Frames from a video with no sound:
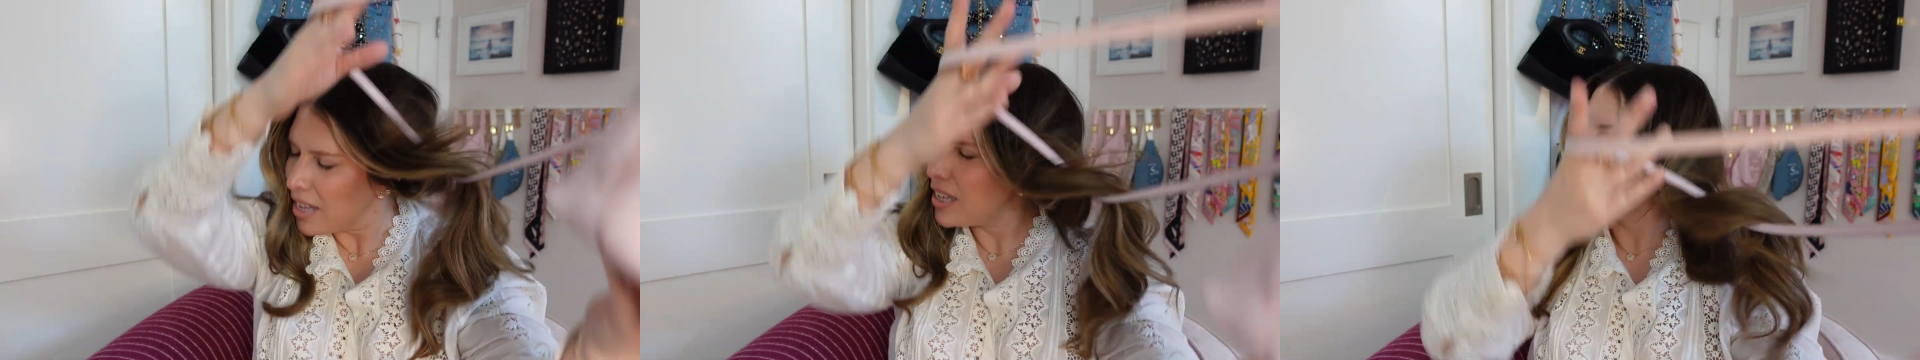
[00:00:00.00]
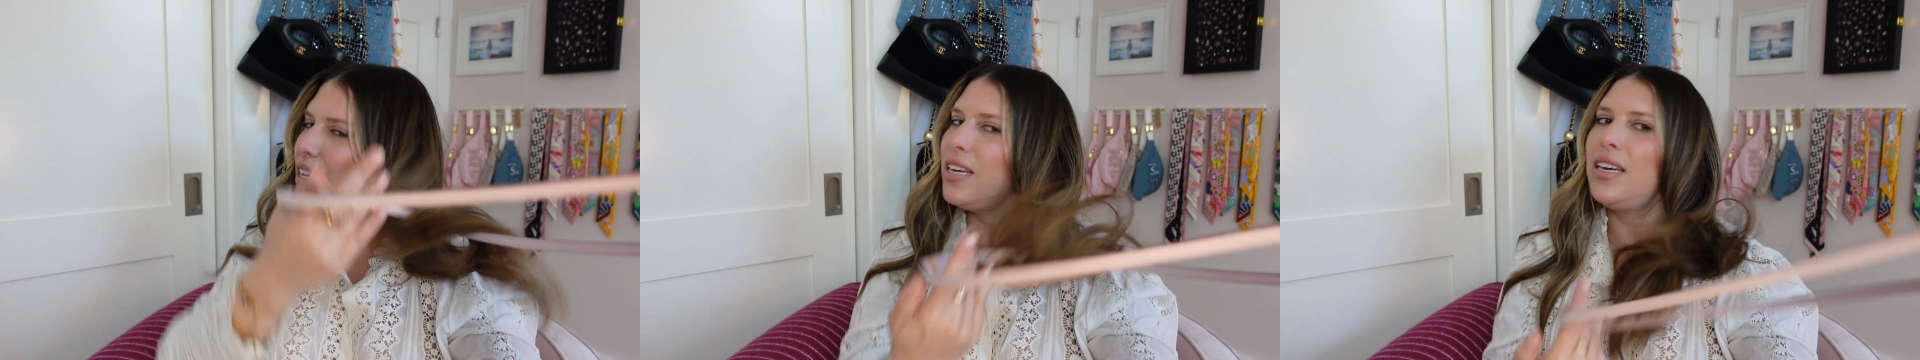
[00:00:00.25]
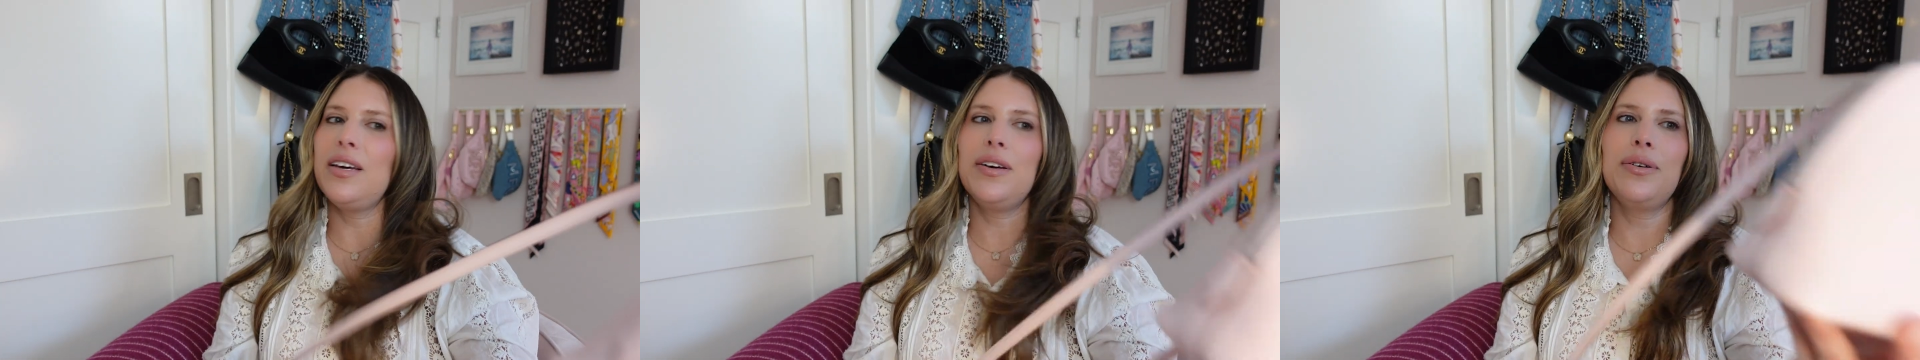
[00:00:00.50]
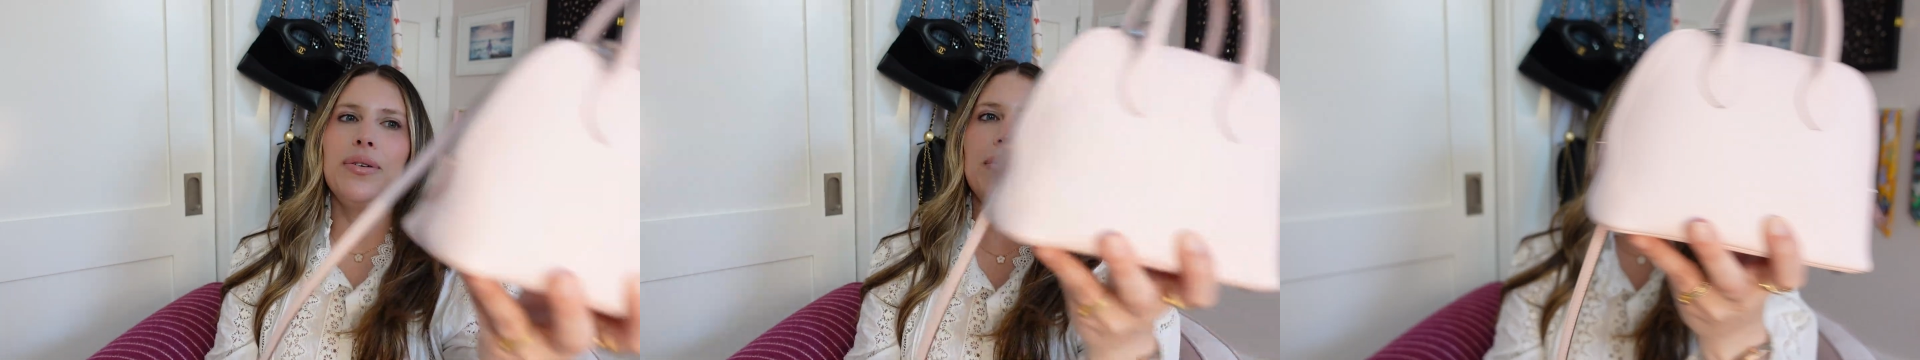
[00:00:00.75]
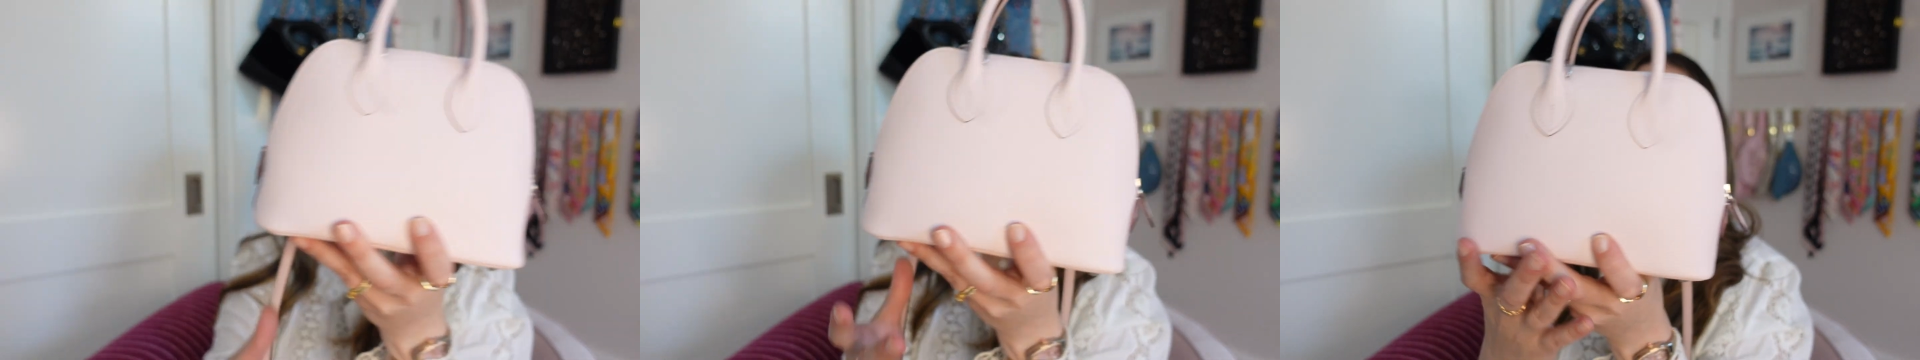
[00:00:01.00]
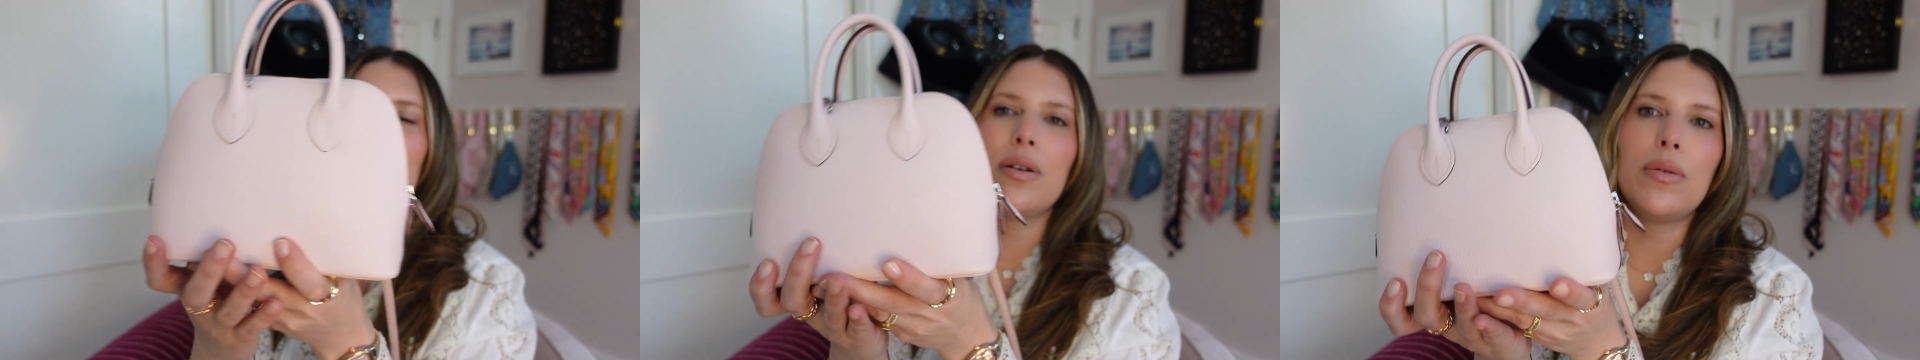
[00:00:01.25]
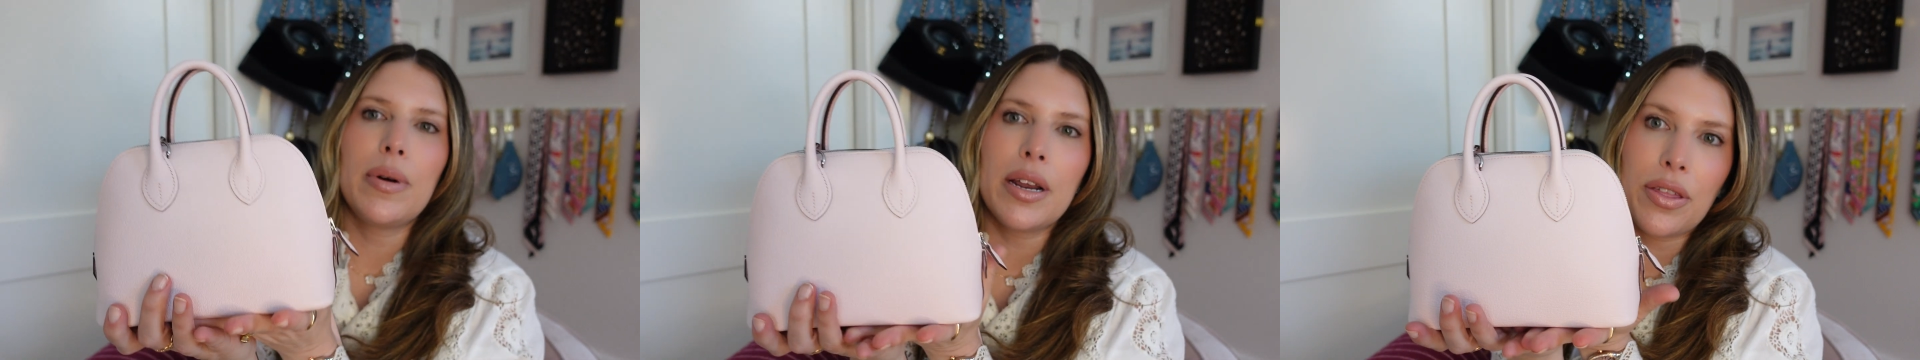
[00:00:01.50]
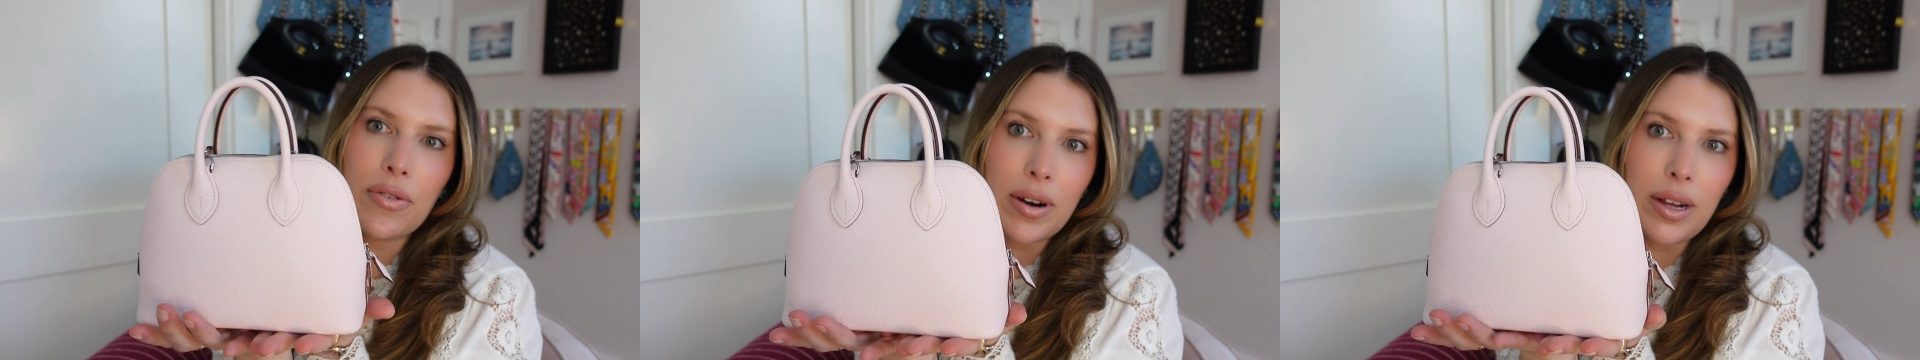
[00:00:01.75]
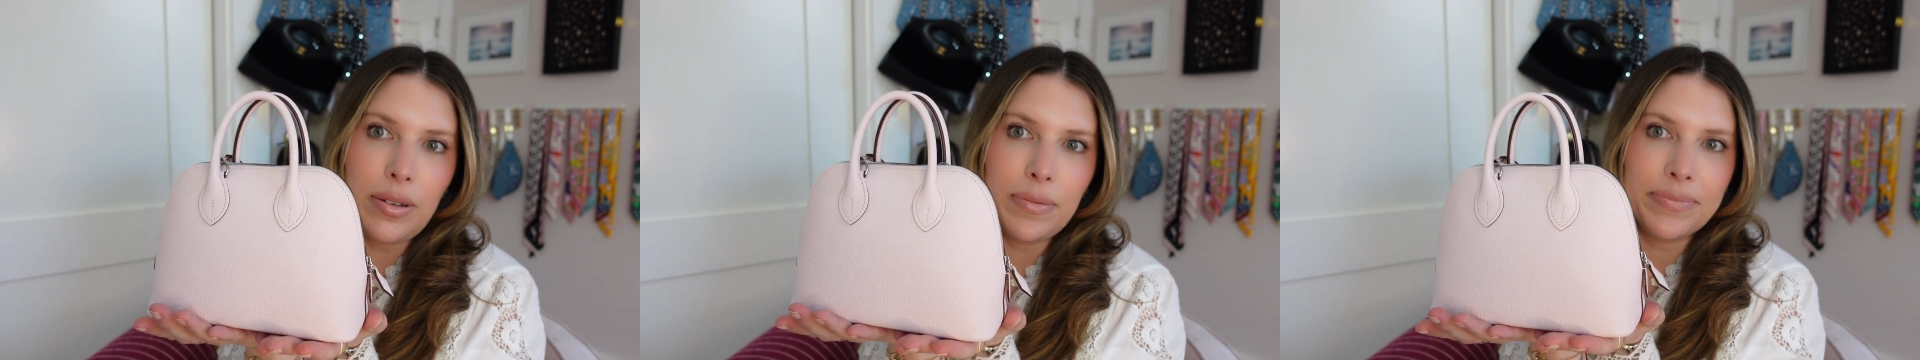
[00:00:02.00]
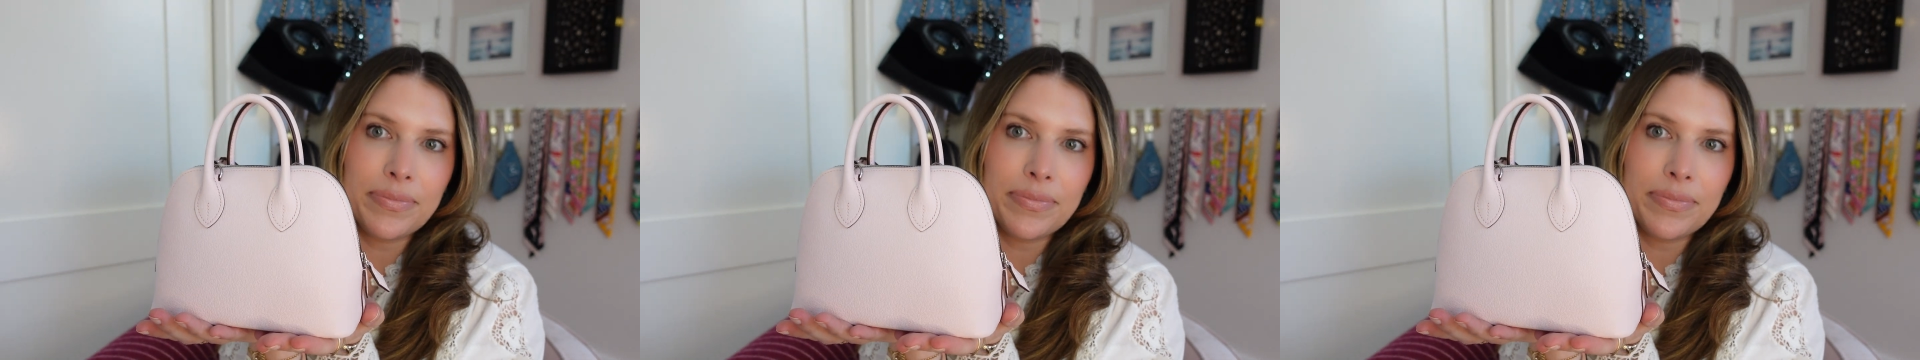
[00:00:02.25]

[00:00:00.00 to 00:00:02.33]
cute. What a thrill.